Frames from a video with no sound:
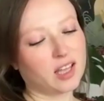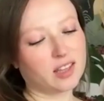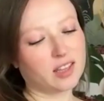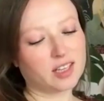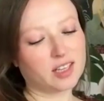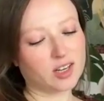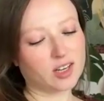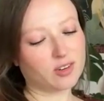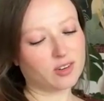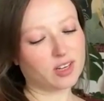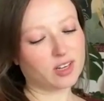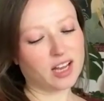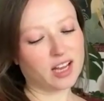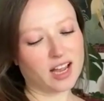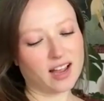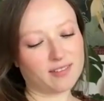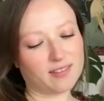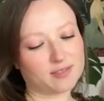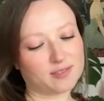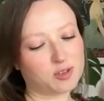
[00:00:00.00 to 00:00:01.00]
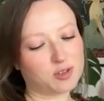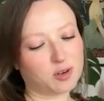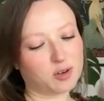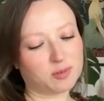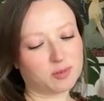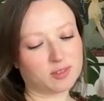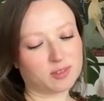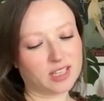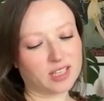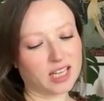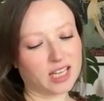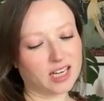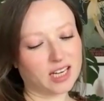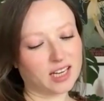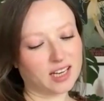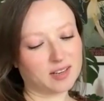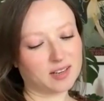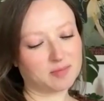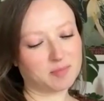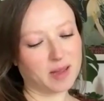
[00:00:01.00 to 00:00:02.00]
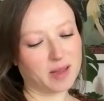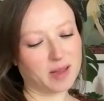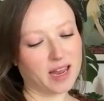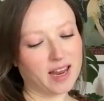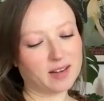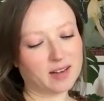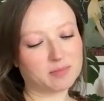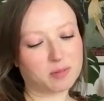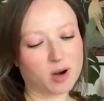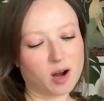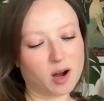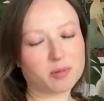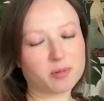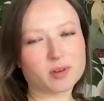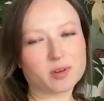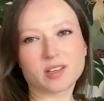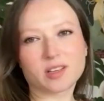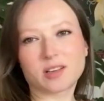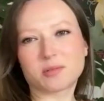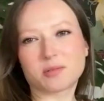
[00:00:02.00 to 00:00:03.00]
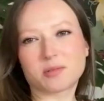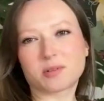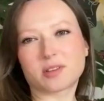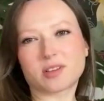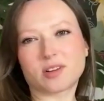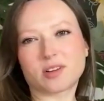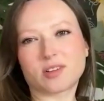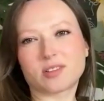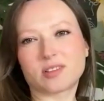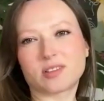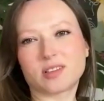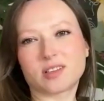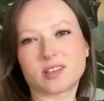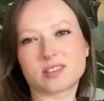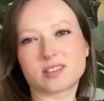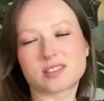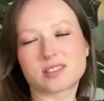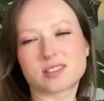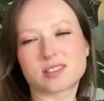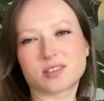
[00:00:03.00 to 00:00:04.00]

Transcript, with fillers: They already have trouble getting paid properly with all these,